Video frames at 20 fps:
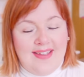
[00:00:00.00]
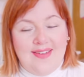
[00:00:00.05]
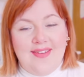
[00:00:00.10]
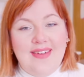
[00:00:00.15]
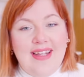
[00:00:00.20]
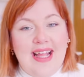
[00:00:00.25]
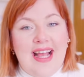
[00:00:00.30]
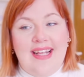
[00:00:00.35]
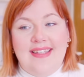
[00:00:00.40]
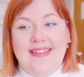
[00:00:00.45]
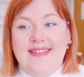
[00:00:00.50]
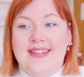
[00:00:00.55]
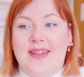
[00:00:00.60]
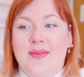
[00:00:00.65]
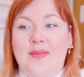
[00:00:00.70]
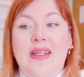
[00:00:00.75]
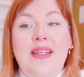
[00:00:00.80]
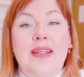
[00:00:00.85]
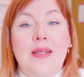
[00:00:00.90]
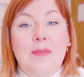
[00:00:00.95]
Hello guys,
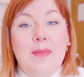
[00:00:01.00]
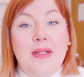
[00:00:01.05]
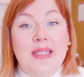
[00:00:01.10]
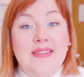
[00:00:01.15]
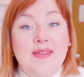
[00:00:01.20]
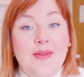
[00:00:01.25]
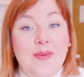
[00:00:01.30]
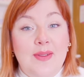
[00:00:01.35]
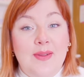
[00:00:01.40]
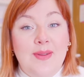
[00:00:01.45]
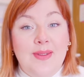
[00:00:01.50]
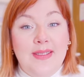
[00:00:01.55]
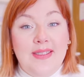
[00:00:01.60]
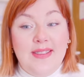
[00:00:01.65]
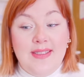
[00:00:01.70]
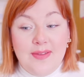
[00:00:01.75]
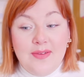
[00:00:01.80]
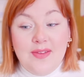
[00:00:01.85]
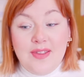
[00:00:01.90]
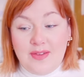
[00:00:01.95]
and welcome back to another
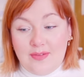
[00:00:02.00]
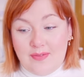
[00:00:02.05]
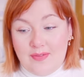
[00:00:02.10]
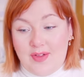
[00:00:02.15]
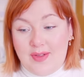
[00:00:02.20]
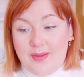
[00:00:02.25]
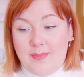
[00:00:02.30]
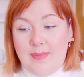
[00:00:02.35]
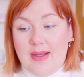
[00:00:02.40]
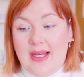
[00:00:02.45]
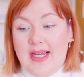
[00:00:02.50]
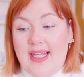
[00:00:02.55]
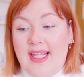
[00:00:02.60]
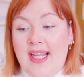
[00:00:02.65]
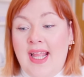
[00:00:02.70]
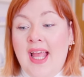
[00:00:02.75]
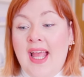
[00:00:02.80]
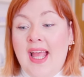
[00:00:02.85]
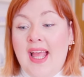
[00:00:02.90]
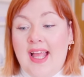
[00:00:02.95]
studio vlog. My
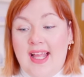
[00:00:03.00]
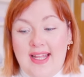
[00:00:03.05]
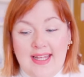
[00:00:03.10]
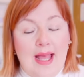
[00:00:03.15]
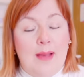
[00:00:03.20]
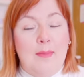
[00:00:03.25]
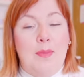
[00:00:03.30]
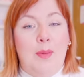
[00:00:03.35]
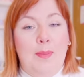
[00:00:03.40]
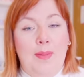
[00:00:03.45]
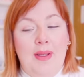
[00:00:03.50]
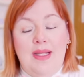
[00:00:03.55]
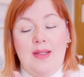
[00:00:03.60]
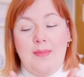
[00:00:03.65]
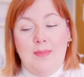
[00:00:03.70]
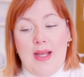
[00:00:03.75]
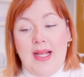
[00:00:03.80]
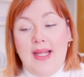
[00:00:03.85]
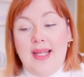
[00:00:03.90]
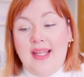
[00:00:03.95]
enamel
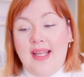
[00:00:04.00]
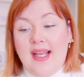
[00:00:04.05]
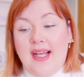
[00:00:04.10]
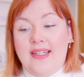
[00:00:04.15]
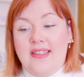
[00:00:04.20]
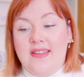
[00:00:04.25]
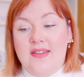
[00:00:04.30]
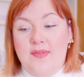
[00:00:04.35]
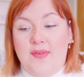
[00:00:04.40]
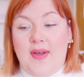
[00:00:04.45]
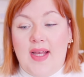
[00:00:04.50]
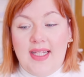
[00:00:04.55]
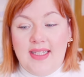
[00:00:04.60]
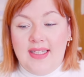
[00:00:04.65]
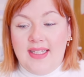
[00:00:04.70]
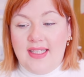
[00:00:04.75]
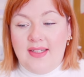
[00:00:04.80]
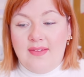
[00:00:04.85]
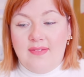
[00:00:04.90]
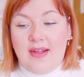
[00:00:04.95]
pin backing cards
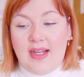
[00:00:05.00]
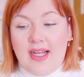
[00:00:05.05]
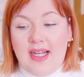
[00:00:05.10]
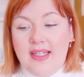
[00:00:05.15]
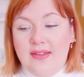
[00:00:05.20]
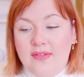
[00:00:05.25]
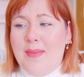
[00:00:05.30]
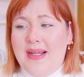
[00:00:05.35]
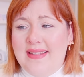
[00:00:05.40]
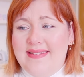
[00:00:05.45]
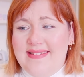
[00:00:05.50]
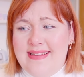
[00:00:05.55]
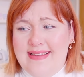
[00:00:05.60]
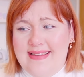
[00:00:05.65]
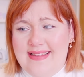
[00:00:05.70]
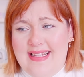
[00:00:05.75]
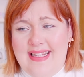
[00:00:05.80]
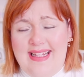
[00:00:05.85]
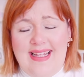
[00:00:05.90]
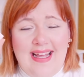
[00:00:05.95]
finally arrived, but as I
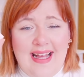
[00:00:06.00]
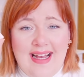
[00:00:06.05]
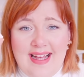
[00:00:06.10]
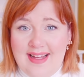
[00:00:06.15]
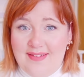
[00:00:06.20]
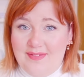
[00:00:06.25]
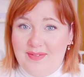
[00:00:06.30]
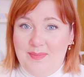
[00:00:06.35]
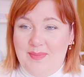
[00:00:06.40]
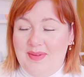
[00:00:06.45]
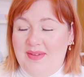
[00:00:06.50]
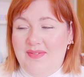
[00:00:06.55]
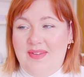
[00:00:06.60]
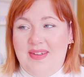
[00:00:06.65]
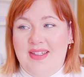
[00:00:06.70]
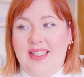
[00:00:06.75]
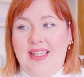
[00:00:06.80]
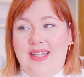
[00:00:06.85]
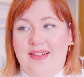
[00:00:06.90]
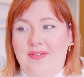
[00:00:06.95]
say, I haven't been
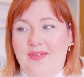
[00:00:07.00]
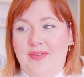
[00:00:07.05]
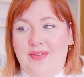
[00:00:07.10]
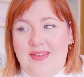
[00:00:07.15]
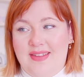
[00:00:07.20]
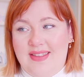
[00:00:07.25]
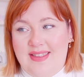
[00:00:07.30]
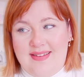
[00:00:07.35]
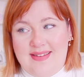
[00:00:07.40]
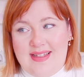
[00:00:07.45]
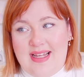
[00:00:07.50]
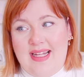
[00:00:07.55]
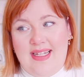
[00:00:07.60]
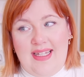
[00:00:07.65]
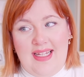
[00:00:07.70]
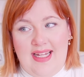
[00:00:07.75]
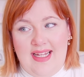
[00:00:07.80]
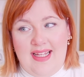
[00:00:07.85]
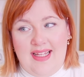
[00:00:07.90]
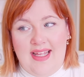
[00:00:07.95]
very clever with the design
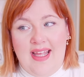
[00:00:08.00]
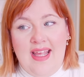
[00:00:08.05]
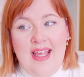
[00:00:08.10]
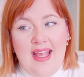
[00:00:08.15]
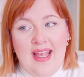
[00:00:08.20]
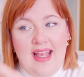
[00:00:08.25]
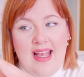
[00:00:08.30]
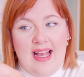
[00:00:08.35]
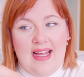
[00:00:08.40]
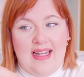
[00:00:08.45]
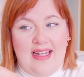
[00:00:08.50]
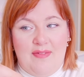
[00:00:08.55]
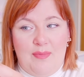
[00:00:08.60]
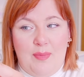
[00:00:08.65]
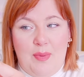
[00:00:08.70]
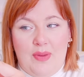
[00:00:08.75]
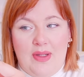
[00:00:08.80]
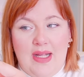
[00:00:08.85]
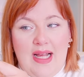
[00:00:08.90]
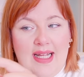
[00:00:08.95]
here, and I've
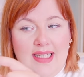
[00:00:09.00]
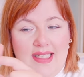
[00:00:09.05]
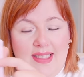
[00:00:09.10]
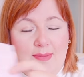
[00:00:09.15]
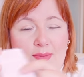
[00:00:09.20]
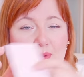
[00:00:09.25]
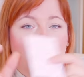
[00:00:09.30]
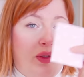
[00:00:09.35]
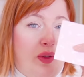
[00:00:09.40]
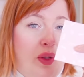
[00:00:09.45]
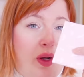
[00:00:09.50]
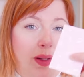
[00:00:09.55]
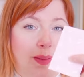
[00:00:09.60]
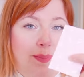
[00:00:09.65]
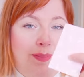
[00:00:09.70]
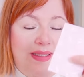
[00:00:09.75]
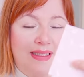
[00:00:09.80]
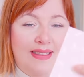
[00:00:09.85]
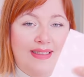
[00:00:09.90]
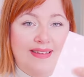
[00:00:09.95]
put
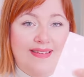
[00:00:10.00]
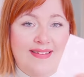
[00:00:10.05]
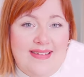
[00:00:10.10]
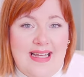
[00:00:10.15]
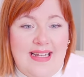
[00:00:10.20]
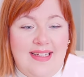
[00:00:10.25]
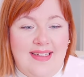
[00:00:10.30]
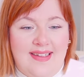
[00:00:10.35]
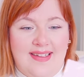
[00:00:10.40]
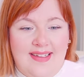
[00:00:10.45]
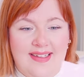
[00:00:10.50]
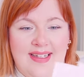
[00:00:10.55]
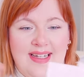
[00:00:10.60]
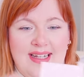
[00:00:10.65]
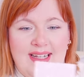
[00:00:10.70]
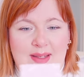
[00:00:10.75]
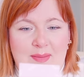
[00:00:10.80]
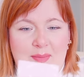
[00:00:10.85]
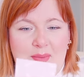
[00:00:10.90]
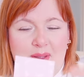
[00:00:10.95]
catnip.com in the centre,
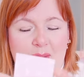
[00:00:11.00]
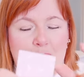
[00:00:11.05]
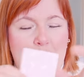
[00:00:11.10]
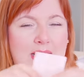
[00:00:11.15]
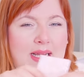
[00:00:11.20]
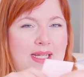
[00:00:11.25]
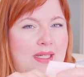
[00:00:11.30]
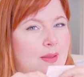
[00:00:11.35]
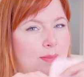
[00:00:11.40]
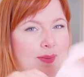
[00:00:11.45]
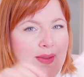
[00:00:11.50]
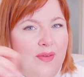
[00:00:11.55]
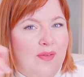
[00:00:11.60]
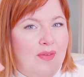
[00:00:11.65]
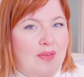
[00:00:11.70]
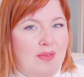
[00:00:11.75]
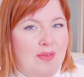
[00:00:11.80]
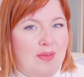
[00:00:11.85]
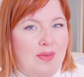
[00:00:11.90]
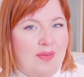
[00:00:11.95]
but the pin will be
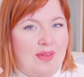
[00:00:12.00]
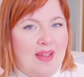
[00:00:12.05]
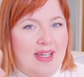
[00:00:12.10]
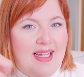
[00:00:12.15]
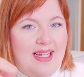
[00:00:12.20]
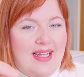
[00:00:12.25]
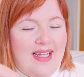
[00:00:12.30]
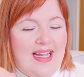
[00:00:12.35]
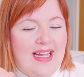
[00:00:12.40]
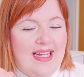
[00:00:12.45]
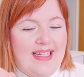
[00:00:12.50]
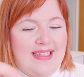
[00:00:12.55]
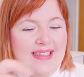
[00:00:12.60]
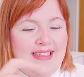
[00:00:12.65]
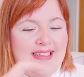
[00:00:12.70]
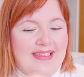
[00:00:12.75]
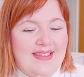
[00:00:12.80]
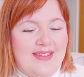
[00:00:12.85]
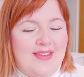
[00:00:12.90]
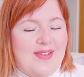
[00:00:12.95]
going through there
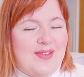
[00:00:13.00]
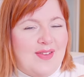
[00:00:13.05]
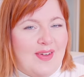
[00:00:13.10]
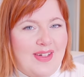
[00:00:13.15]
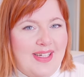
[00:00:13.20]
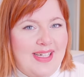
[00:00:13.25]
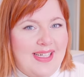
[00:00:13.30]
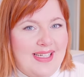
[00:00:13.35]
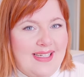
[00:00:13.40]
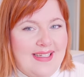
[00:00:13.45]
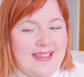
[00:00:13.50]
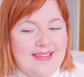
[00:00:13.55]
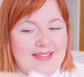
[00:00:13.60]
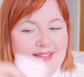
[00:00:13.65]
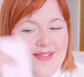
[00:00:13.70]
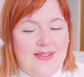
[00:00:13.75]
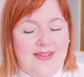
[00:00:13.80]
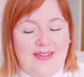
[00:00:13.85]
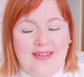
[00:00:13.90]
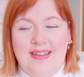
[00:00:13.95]
and destroying it,
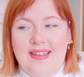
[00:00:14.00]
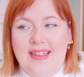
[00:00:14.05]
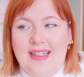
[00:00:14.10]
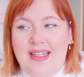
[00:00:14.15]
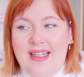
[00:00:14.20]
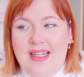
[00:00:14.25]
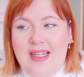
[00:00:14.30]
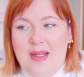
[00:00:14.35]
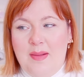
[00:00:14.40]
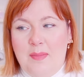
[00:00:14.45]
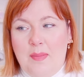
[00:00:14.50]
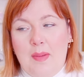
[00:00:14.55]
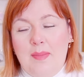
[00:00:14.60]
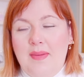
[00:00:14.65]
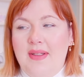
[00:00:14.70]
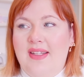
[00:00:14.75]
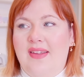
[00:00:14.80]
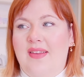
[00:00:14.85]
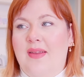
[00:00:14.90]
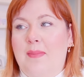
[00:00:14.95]
so
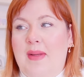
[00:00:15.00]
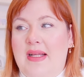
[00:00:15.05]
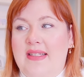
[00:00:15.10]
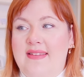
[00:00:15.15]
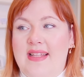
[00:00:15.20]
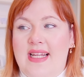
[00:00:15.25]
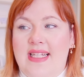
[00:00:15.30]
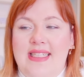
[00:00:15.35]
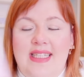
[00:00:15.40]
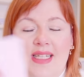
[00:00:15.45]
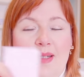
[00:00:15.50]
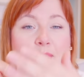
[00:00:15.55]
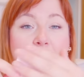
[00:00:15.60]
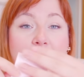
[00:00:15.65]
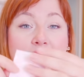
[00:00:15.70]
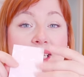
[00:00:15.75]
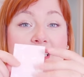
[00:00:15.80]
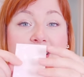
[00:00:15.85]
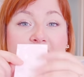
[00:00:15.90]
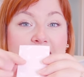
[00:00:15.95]
probably not the best idea, but
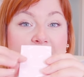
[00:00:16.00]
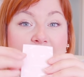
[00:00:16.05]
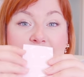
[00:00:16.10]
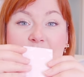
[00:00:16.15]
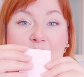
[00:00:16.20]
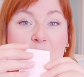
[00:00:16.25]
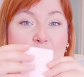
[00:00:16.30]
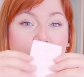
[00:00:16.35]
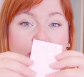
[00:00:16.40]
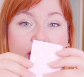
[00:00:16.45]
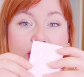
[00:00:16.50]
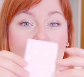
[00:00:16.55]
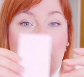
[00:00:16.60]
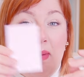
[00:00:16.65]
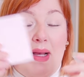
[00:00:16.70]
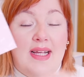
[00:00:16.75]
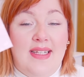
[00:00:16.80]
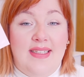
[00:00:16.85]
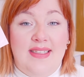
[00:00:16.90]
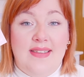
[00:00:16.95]
at least it looks pretty and
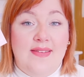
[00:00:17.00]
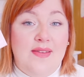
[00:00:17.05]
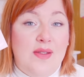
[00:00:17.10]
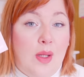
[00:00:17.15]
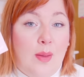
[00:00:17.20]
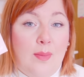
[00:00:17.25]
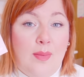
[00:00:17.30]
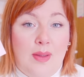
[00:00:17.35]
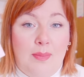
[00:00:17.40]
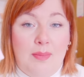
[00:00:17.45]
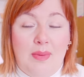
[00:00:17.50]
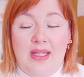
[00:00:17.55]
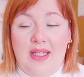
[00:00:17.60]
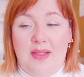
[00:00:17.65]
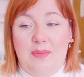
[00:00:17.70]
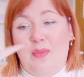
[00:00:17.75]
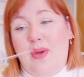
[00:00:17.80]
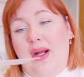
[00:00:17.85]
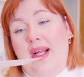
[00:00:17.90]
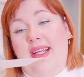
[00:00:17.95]
patterned. It's normally
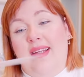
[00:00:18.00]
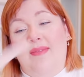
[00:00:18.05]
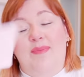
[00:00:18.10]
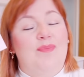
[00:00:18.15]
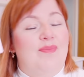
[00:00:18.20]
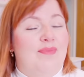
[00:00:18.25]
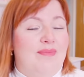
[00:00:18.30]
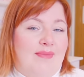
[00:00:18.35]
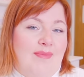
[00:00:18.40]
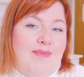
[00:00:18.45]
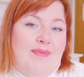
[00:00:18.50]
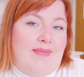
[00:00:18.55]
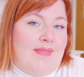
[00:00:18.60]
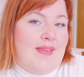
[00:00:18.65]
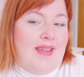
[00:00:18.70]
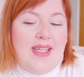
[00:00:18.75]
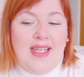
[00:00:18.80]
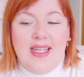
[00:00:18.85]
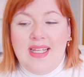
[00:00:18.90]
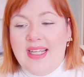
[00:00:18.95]
plain white.
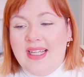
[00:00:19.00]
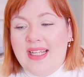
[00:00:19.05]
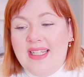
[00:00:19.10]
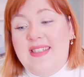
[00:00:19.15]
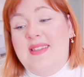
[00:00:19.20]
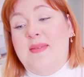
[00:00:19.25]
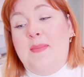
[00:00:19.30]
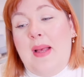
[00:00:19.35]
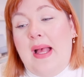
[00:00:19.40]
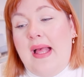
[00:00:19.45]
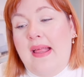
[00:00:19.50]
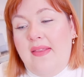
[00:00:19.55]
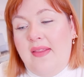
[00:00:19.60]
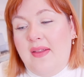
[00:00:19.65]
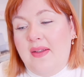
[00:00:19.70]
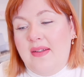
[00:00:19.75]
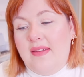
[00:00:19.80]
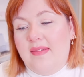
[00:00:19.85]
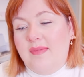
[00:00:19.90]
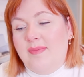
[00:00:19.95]
It's better
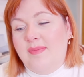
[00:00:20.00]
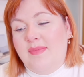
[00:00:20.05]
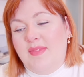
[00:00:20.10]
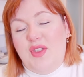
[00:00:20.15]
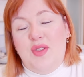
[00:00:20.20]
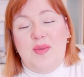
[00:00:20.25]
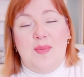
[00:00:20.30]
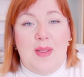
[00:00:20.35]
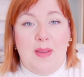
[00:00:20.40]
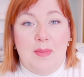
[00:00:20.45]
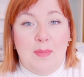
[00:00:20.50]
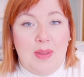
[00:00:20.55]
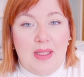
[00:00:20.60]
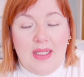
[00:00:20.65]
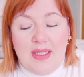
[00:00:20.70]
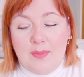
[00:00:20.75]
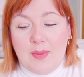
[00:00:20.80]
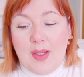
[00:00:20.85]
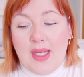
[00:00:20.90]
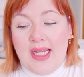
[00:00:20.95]
than just being
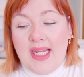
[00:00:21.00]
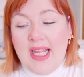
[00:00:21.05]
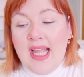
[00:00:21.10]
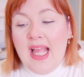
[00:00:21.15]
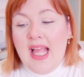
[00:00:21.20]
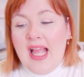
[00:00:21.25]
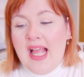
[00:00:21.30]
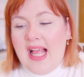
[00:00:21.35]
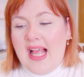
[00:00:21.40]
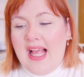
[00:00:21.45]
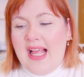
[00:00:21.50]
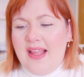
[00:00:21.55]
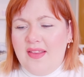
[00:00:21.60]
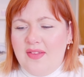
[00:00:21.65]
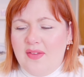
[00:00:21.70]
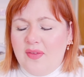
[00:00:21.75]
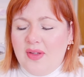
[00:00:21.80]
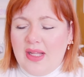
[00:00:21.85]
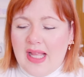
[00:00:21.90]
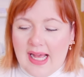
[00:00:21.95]
plain white.
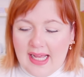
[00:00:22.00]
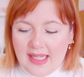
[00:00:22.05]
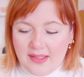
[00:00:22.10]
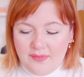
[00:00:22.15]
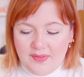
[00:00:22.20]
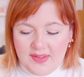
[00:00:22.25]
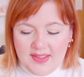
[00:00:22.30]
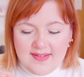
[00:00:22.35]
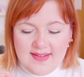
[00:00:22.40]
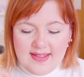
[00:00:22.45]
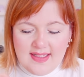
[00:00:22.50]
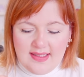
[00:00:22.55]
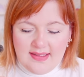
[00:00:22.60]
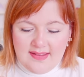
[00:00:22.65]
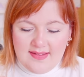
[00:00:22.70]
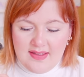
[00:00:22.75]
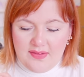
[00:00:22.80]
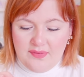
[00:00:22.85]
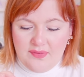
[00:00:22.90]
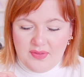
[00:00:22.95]
The card feels a
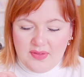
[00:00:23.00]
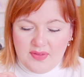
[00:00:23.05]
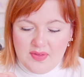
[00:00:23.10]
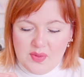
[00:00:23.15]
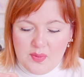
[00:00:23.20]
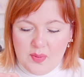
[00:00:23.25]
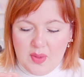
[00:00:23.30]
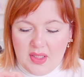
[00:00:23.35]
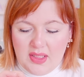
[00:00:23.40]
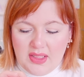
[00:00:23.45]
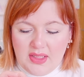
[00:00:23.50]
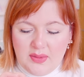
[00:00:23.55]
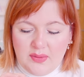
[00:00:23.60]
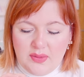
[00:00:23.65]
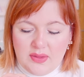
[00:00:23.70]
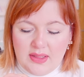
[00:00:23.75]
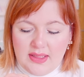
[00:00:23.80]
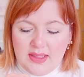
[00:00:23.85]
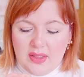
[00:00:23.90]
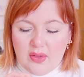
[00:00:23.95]
little different to what I
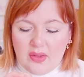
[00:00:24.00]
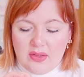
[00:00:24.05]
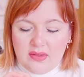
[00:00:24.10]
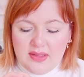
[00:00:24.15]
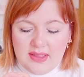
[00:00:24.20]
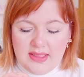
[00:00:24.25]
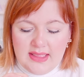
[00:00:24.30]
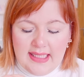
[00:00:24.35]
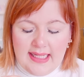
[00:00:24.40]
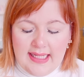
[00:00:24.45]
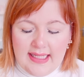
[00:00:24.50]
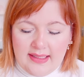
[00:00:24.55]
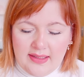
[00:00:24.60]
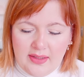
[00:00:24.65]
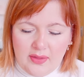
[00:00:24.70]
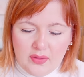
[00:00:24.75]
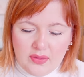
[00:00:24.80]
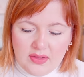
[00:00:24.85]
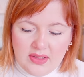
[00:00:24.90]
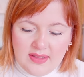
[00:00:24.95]
usually order, yet
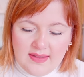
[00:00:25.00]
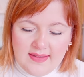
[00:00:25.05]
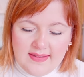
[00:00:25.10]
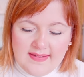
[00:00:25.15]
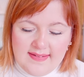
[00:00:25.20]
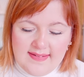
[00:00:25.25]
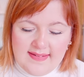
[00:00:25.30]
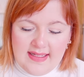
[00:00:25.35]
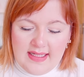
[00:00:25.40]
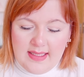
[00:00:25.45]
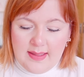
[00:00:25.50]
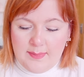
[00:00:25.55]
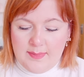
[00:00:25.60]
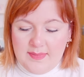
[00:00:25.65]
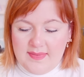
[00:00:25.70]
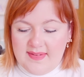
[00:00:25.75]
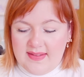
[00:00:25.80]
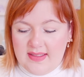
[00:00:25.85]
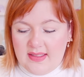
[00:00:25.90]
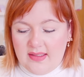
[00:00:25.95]
I ordered the same
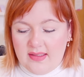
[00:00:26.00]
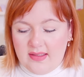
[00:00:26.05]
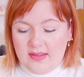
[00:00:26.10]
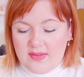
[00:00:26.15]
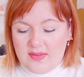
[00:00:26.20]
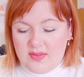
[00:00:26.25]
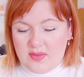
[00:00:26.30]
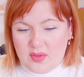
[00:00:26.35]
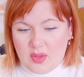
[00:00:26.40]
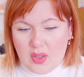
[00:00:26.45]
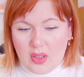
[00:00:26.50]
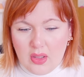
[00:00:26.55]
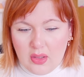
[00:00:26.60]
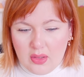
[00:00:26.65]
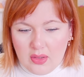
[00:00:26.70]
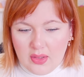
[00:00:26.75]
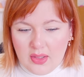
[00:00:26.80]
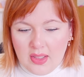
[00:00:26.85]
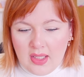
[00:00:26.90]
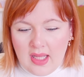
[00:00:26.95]
silk
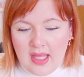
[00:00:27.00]
stock.